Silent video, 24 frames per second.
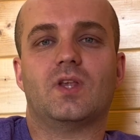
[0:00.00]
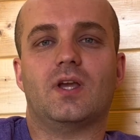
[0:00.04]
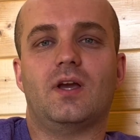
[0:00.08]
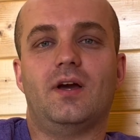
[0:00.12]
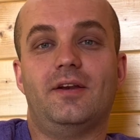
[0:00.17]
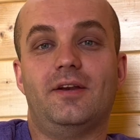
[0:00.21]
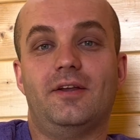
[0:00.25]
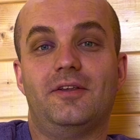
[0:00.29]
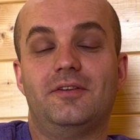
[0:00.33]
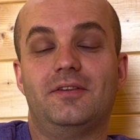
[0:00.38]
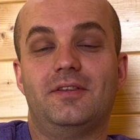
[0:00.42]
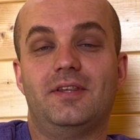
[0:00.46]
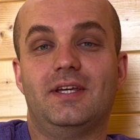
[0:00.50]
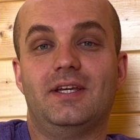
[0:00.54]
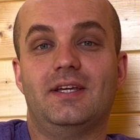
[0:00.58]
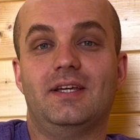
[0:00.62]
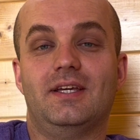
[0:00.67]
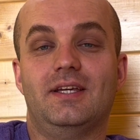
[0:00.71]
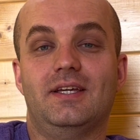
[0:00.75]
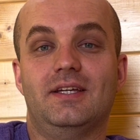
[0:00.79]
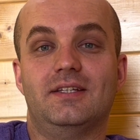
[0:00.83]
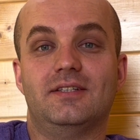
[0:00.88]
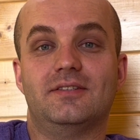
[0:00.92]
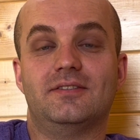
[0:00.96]
Another thing
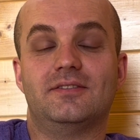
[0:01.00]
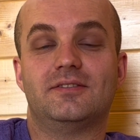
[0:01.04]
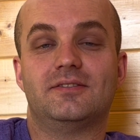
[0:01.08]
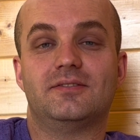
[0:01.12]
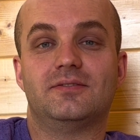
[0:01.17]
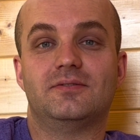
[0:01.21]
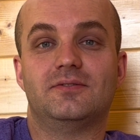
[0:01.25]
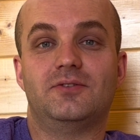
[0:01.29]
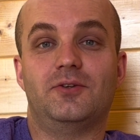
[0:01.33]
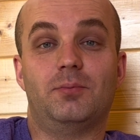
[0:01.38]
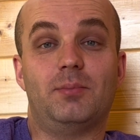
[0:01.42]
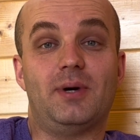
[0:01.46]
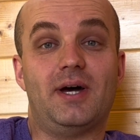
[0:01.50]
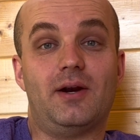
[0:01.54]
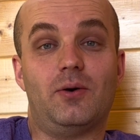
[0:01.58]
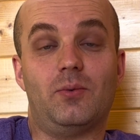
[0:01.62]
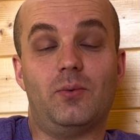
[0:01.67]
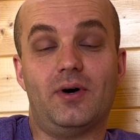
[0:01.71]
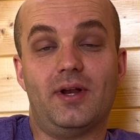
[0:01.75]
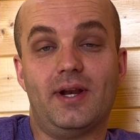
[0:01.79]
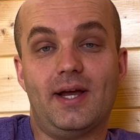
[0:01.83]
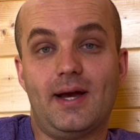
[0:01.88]
is no matter what